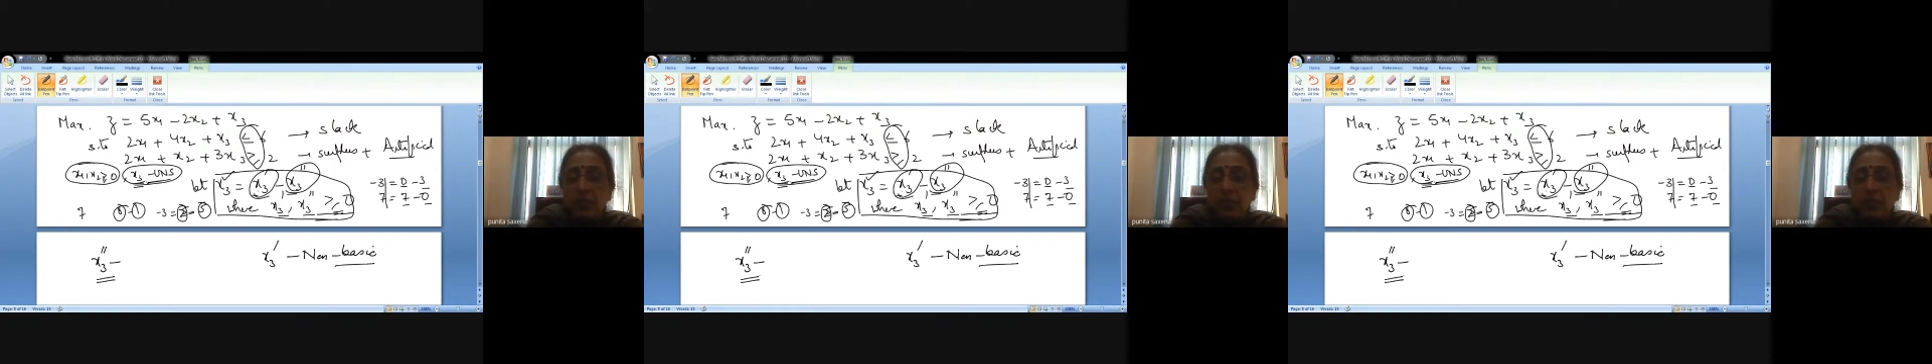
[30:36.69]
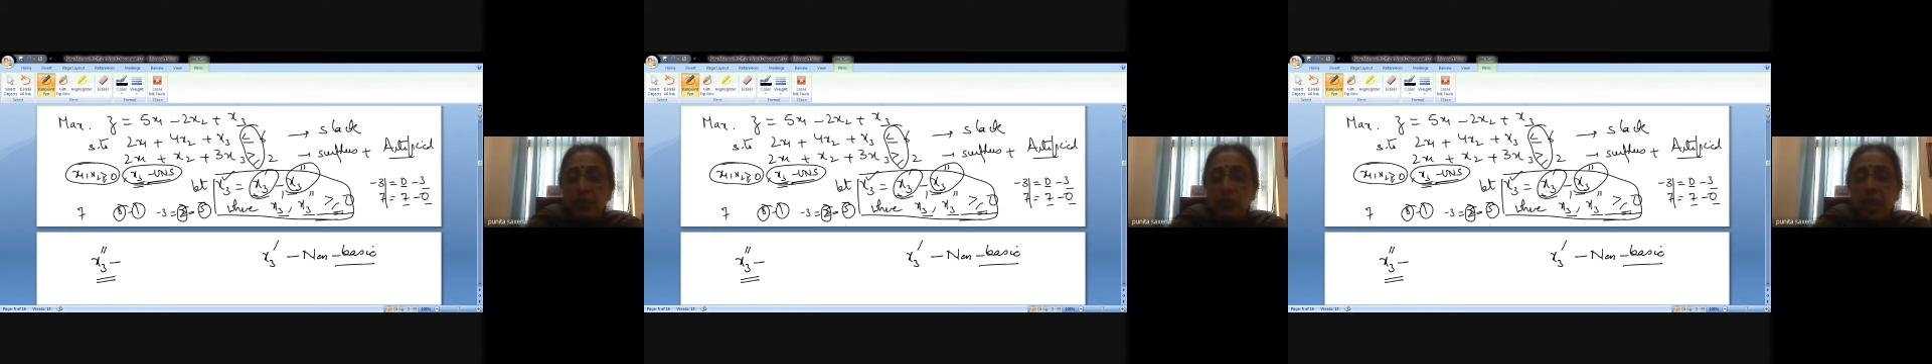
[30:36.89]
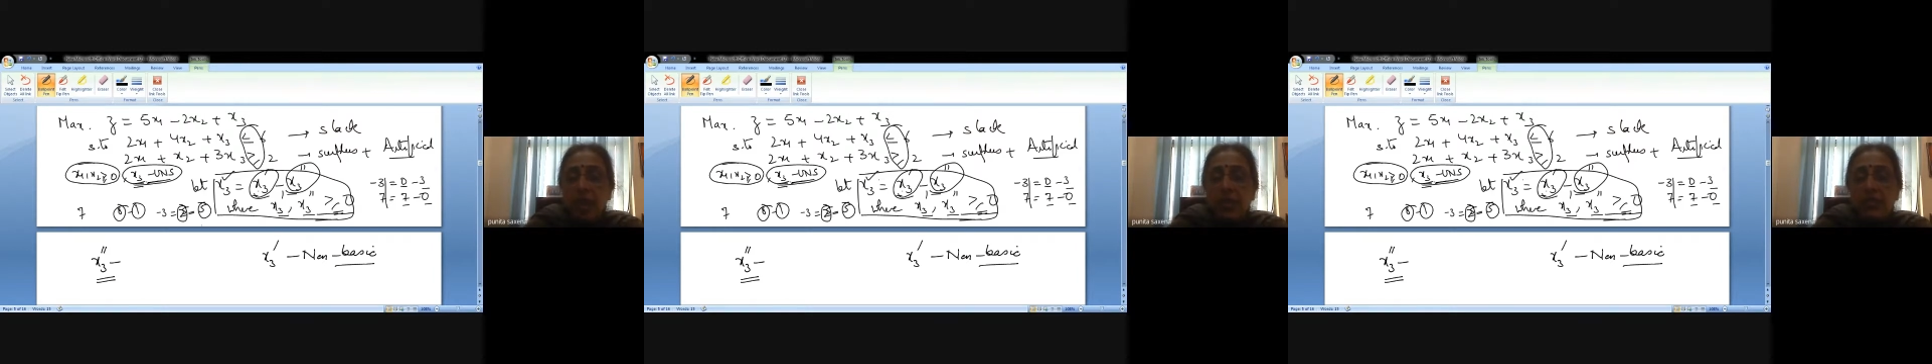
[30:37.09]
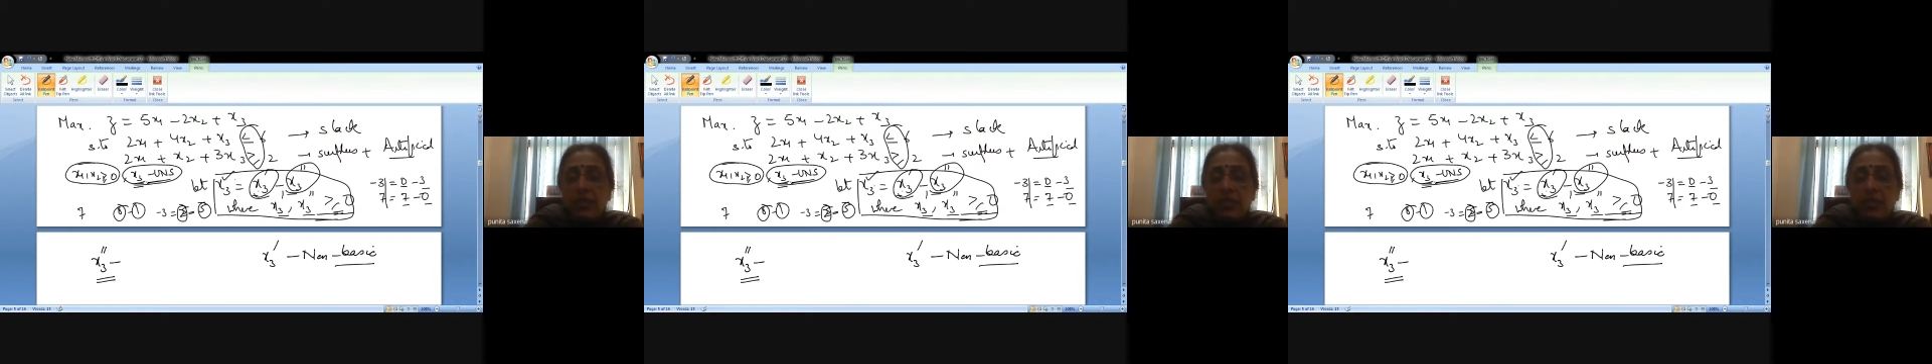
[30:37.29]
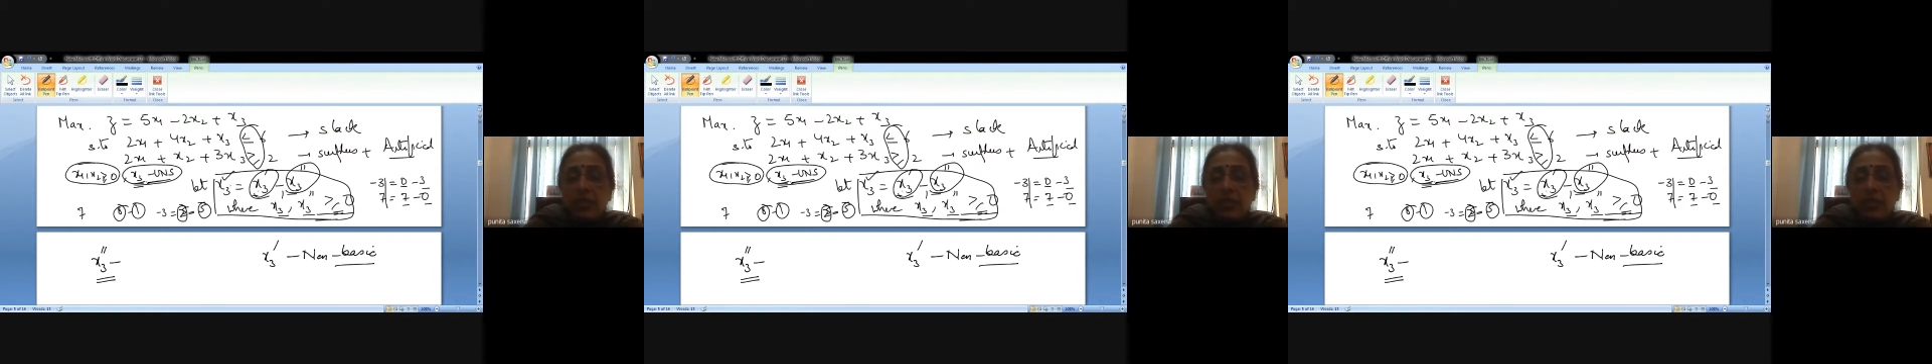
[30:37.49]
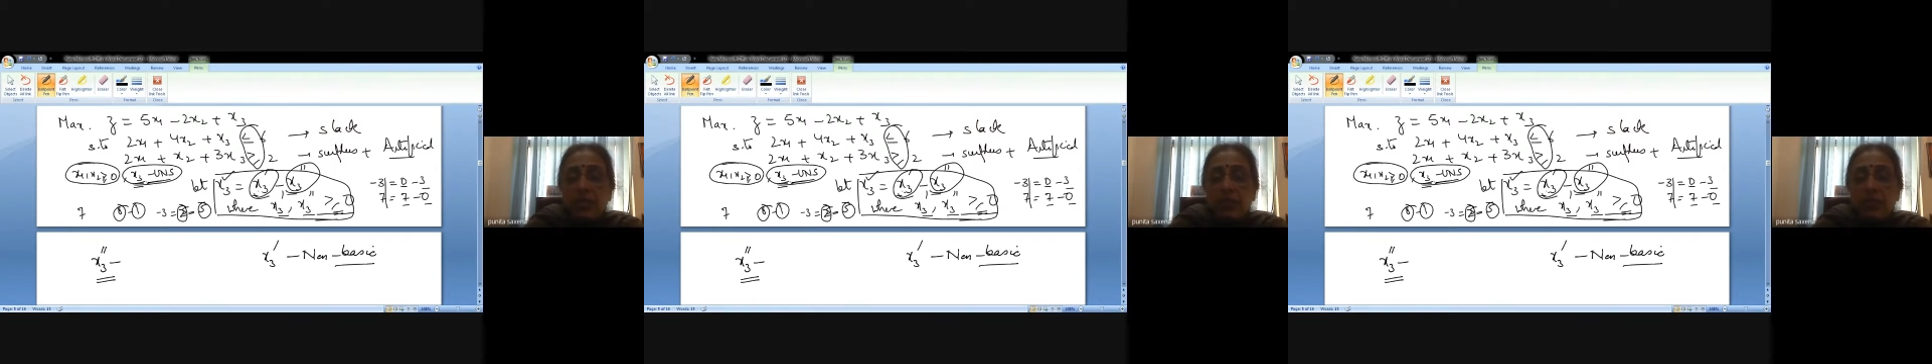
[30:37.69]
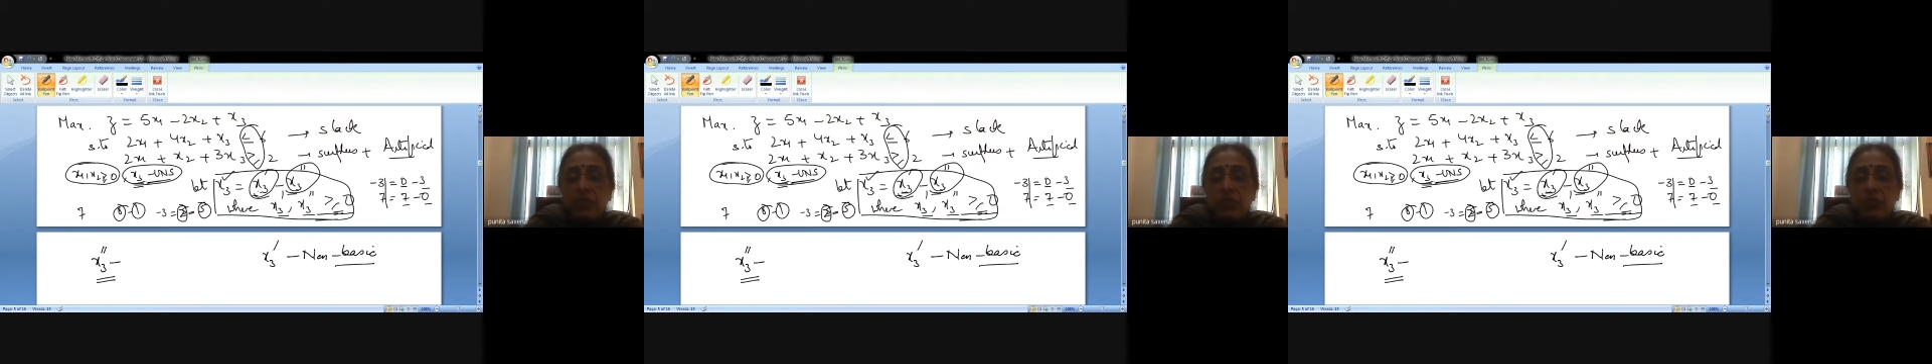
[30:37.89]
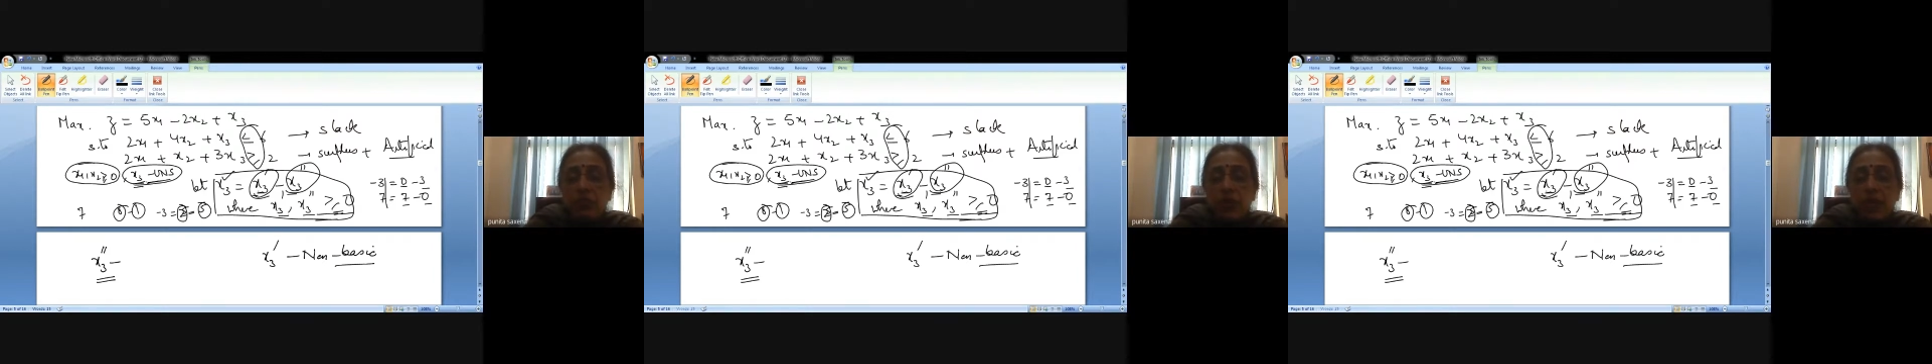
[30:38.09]
So as a result,
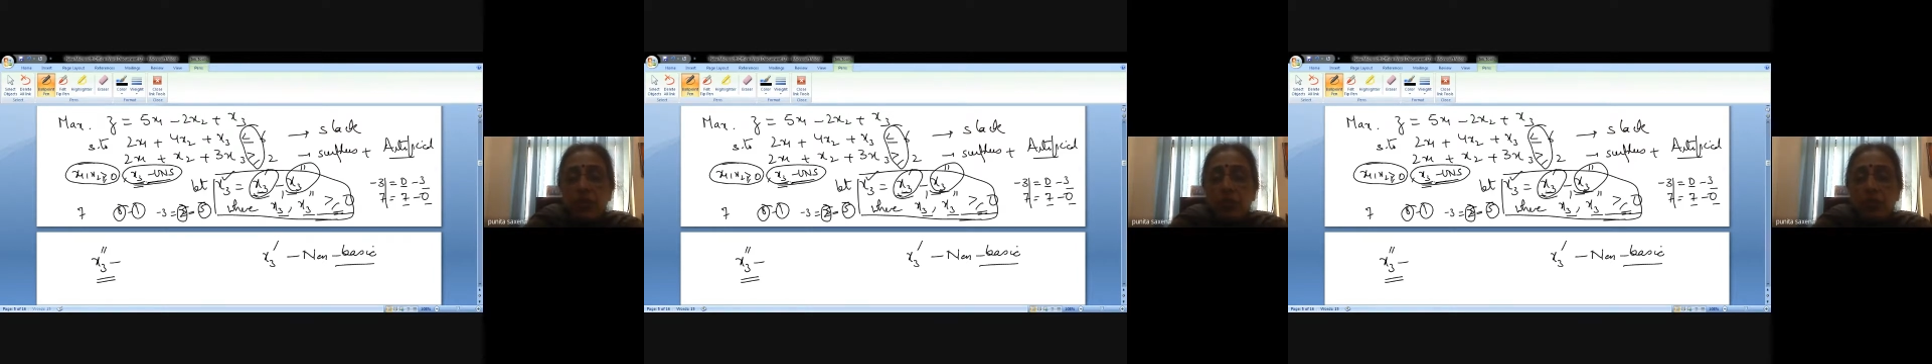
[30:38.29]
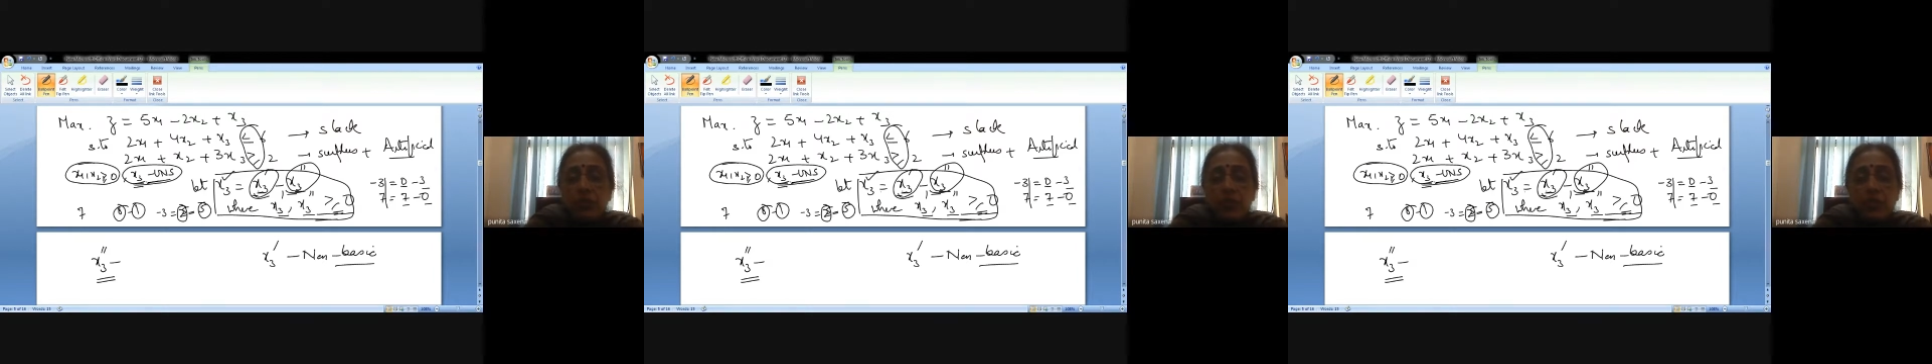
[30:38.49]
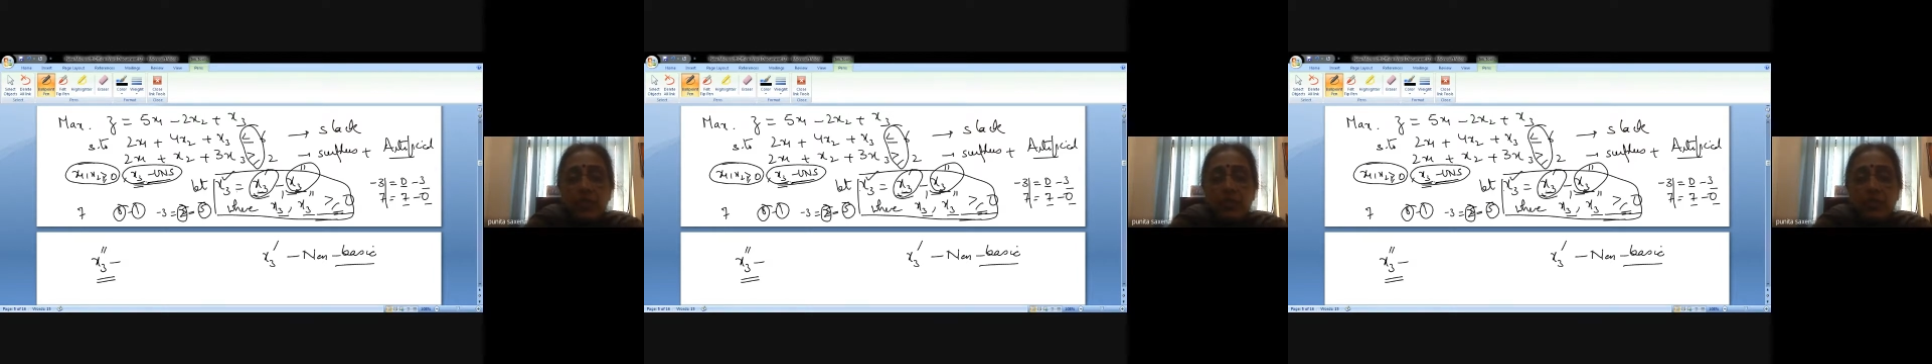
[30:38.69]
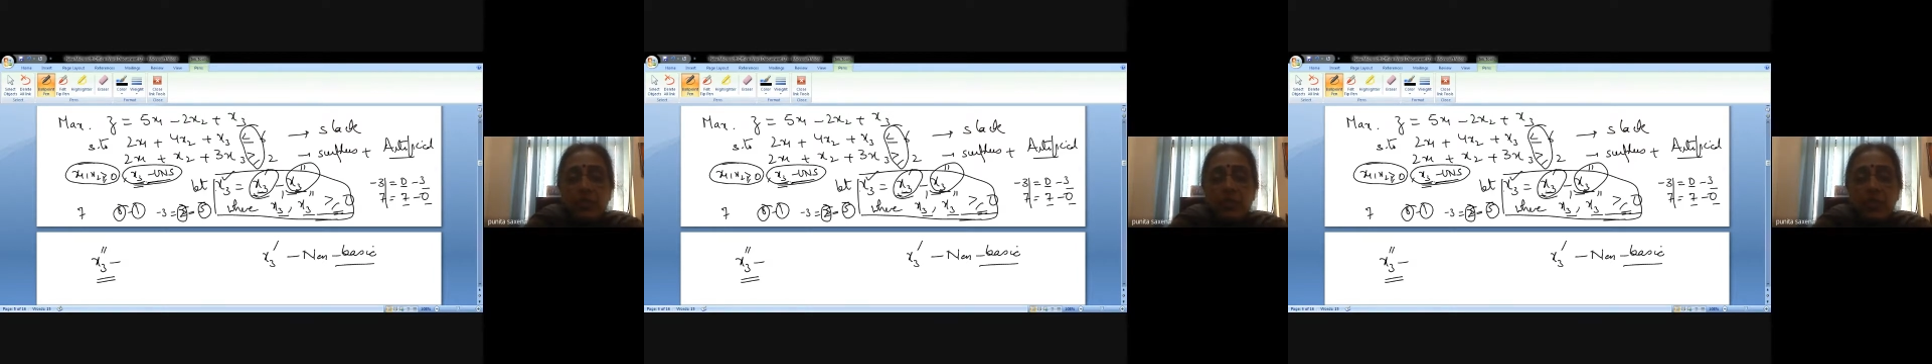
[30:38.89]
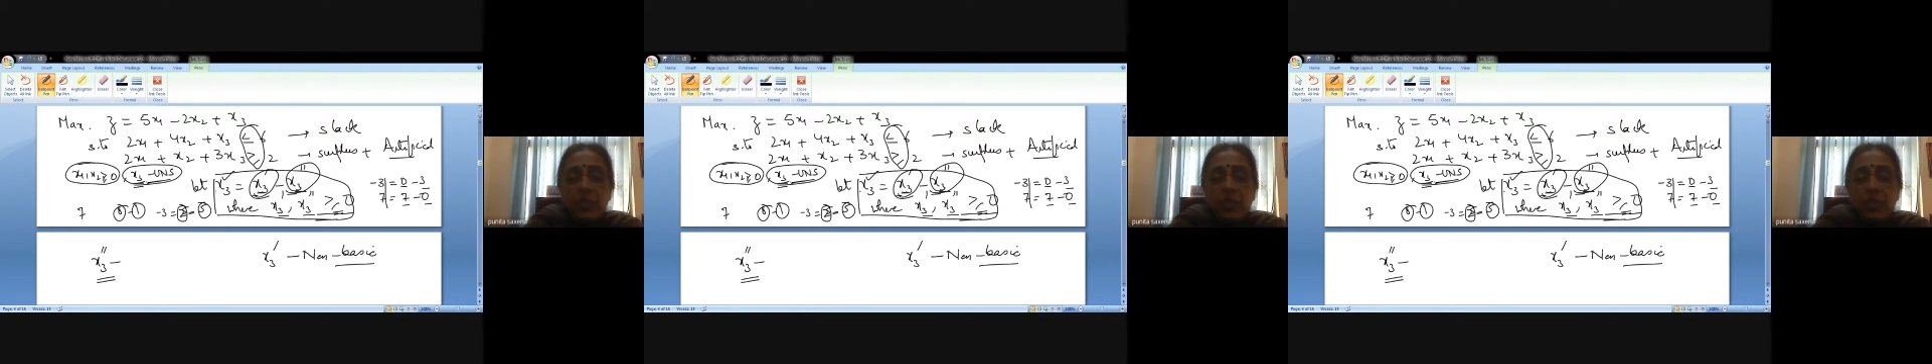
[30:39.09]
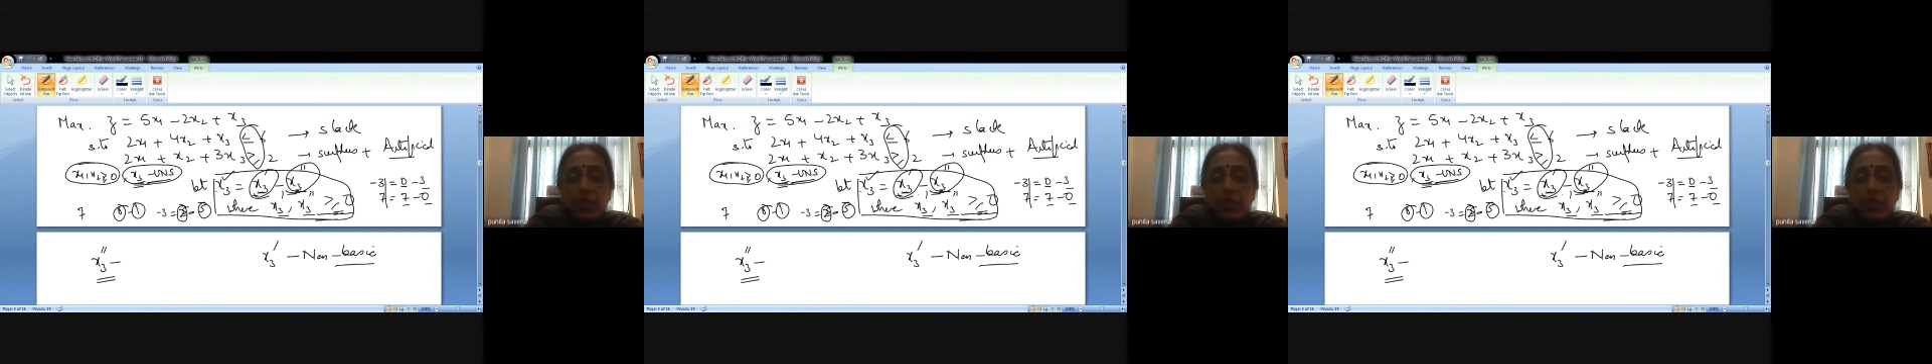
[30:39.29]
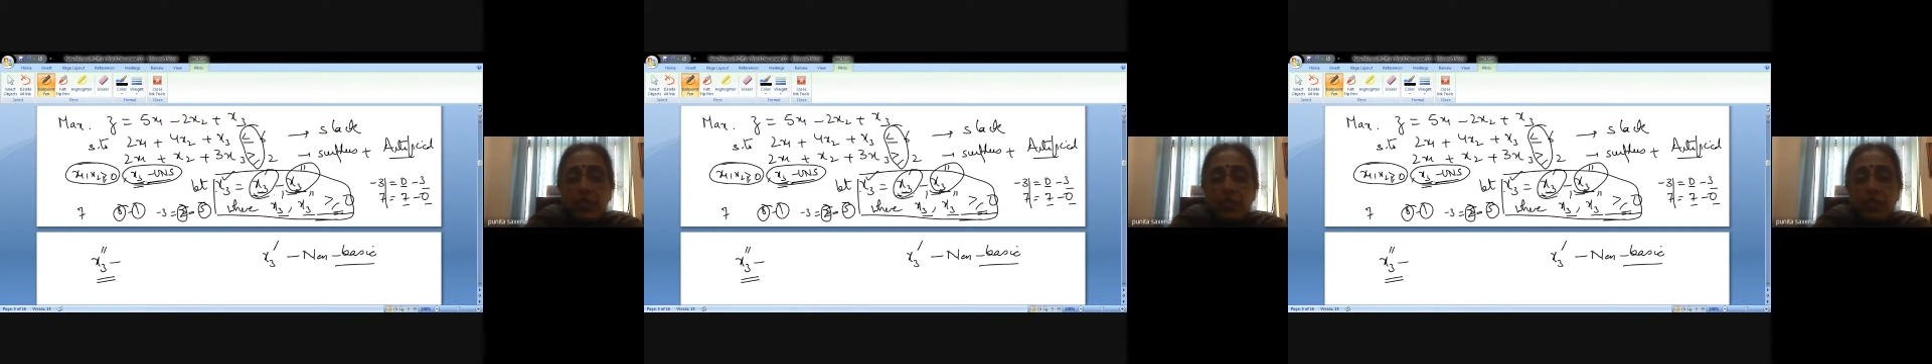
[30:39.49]
which value will x3 take?